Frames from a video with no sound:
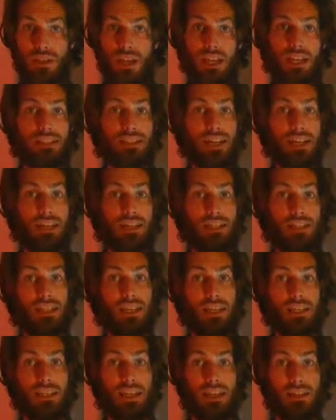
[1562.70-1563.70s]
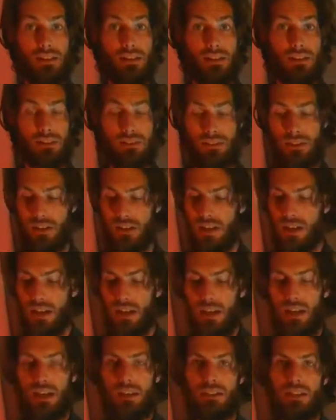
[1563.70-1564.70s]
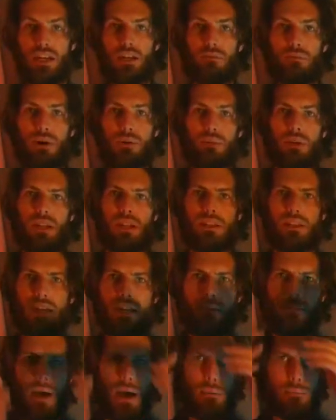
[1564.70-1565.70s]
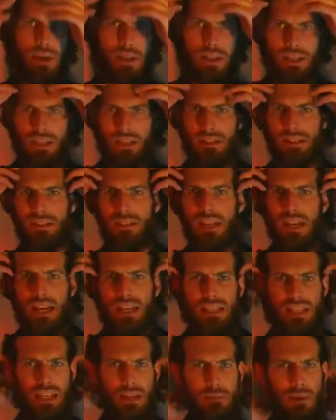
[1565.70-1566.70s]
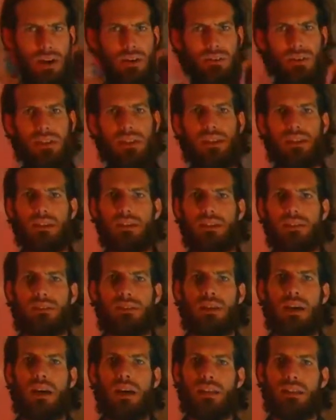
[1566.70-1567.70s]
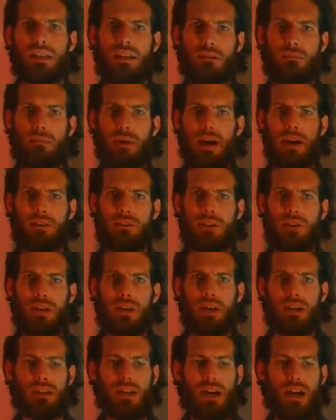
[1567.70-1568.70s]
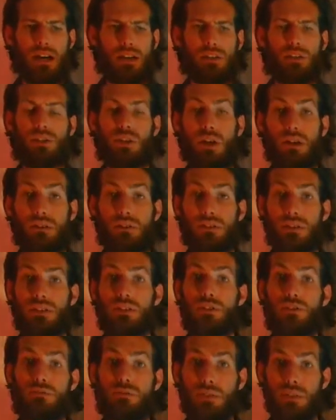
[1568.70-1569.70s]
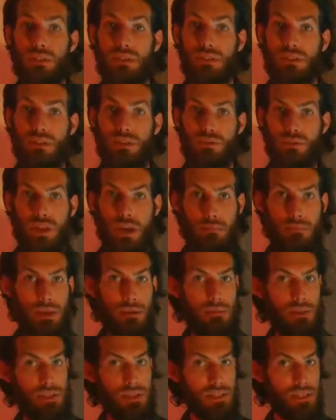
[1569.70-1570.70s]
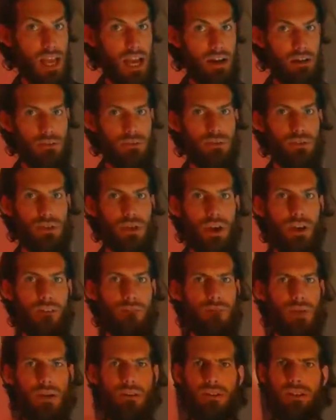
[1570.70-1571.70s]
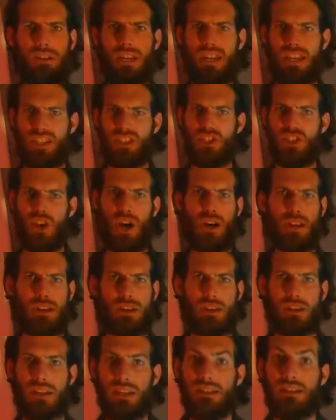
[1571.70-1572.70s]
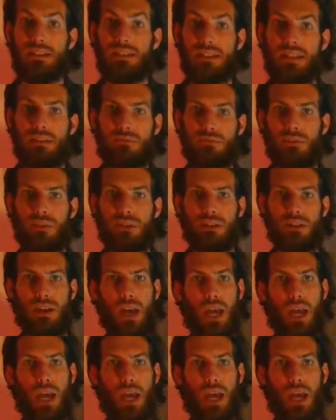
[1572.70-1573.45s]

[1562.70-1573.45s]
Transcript: and it's not going to take that long. Take a moment. Think about melodies. Think about keys. Think about songs that you've listened to that maybe sound very exotic and different.